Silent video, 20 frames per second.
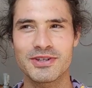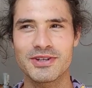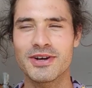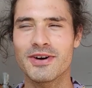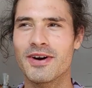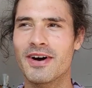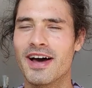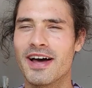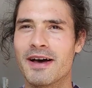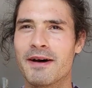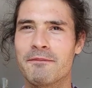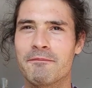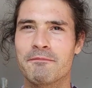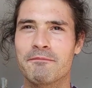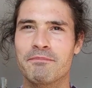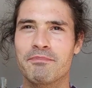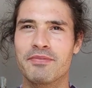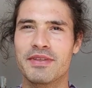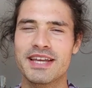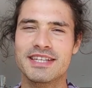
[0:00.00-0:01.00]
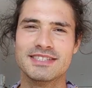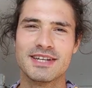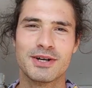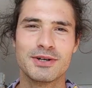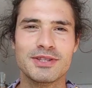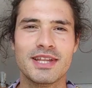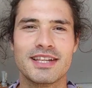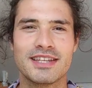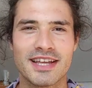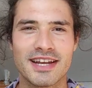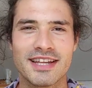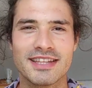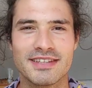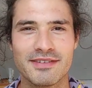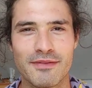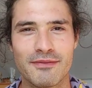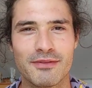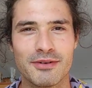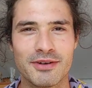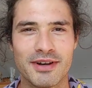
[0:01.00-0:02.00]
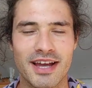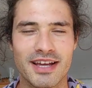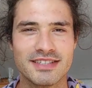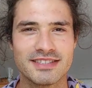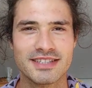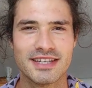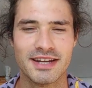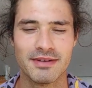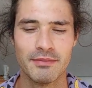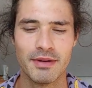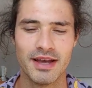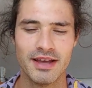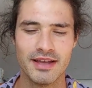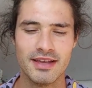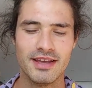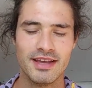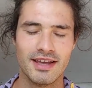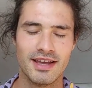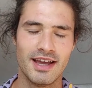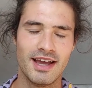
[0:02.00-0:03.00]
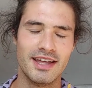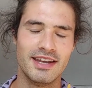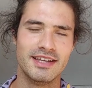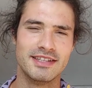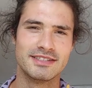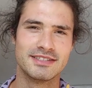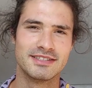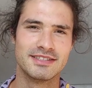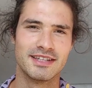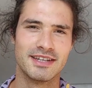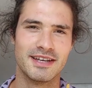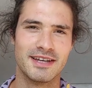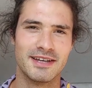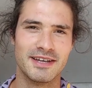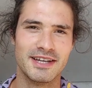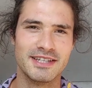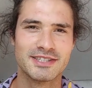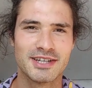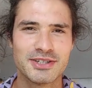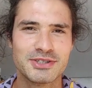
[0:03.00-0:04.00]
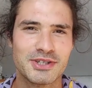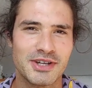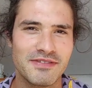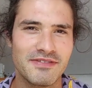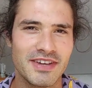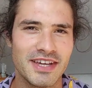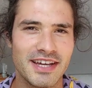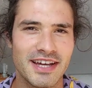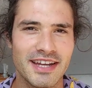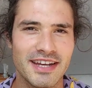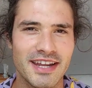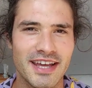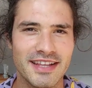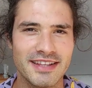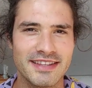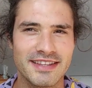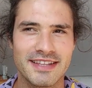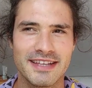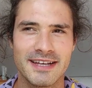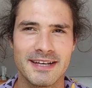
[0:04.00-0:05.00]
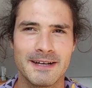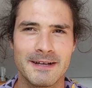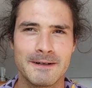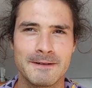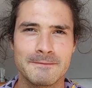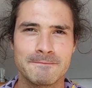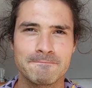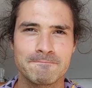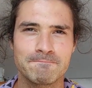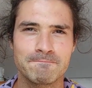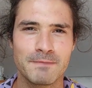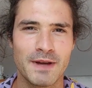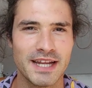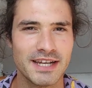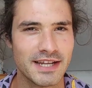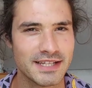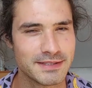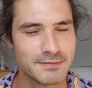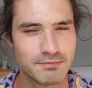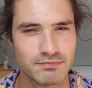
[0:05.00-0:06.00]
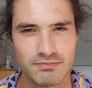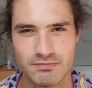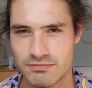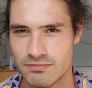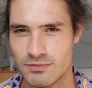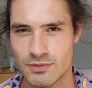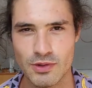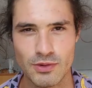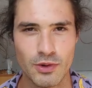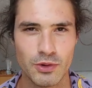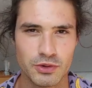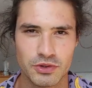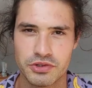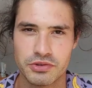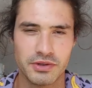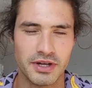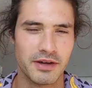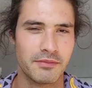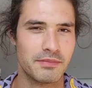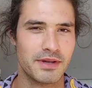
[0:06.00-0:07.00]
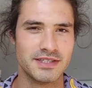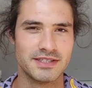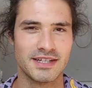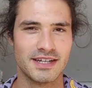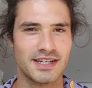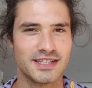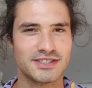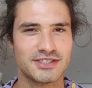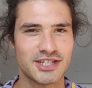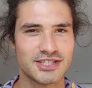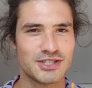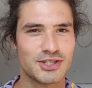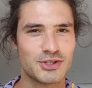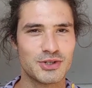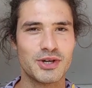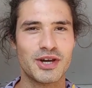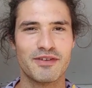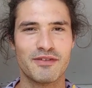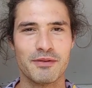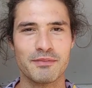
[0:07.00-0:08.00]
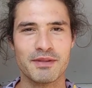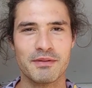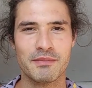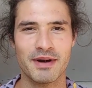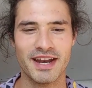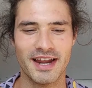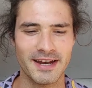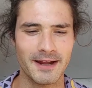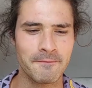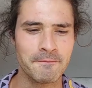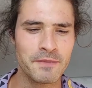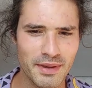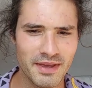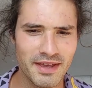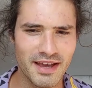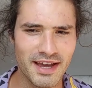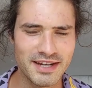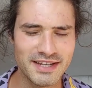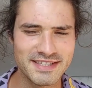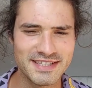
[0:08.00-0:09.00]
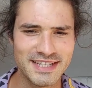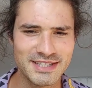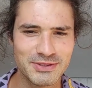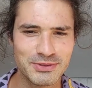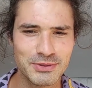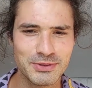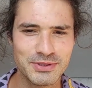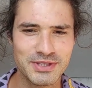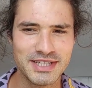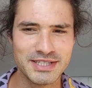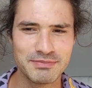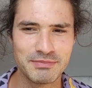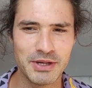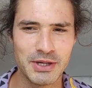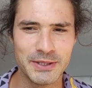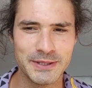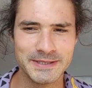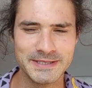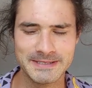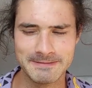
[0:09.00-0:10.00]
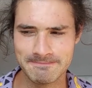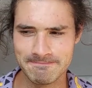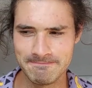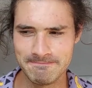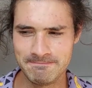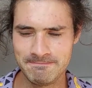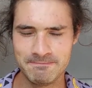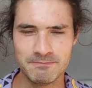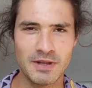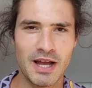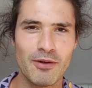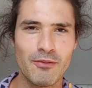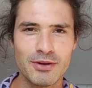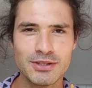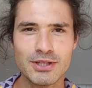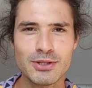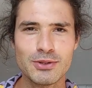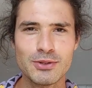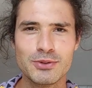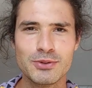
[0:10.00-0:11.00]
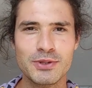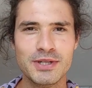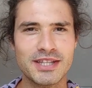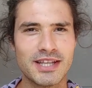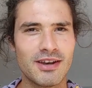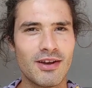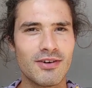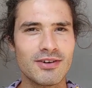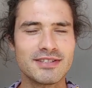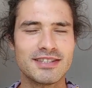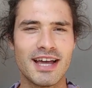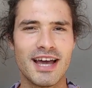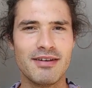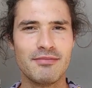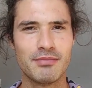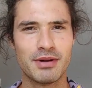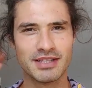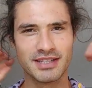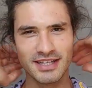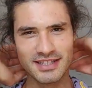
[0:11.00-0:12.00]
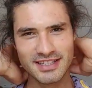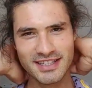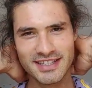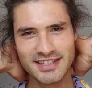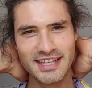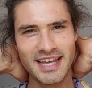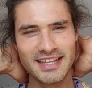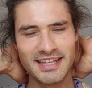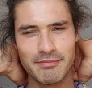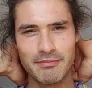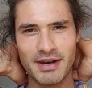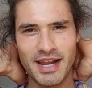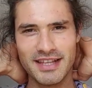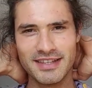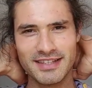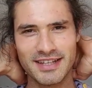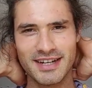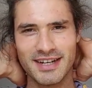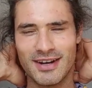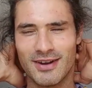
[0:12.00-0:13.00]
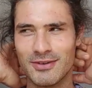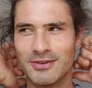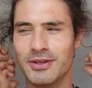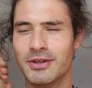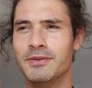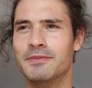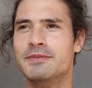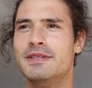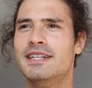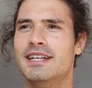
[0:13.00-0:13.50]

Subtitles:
You know, it's a good alternative for ice cream, and it's actually vegan and there's no sugar basically. It's just the sugar from the banana. I decided to do this because I wanted to do it long time, but I didn't have a blender in London.